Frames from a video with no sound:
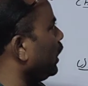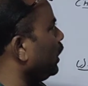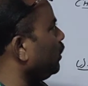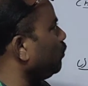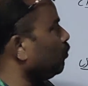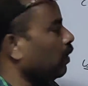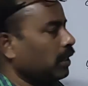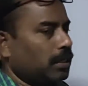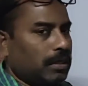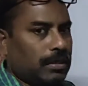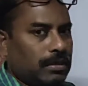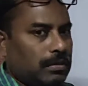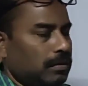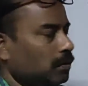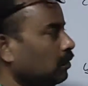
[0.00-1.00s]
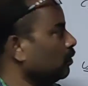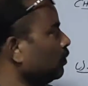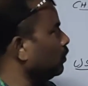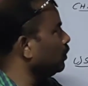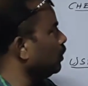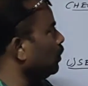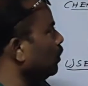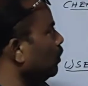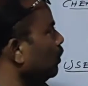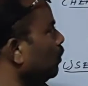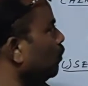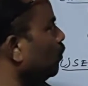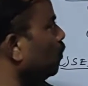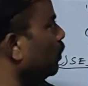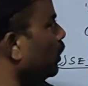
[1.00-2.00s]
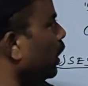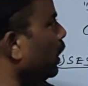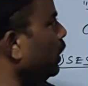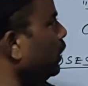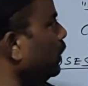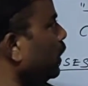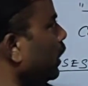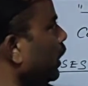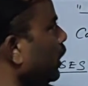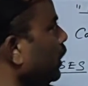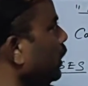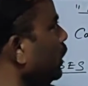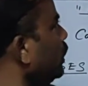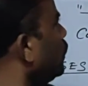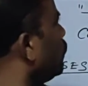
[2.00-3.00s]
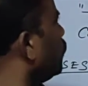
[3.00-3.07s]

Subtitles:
and water. Write any